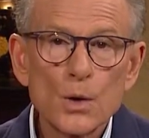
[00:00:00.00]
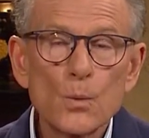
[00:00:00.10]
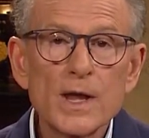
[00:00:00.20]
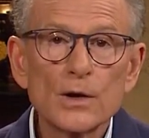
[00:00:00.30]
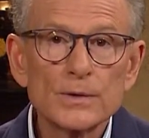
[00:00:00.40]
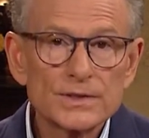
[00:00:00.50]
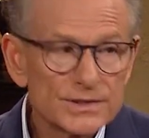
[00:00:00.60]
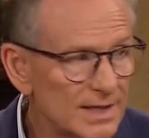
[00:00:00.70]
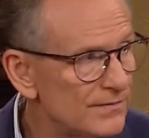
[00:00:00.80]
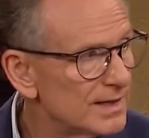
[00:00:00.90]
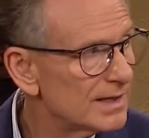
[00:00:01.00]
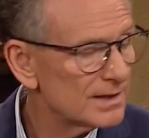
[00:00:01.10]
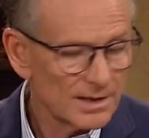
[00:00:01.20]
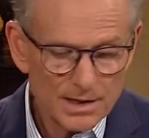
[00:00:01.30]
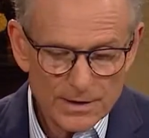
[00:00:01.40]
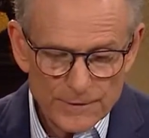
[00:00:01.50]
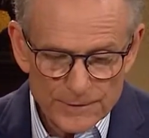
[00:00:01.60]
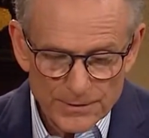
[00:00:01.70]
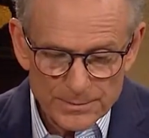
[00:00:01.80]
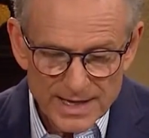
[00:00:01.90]
We are receiving it
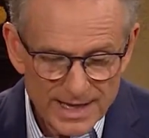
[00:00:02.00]
from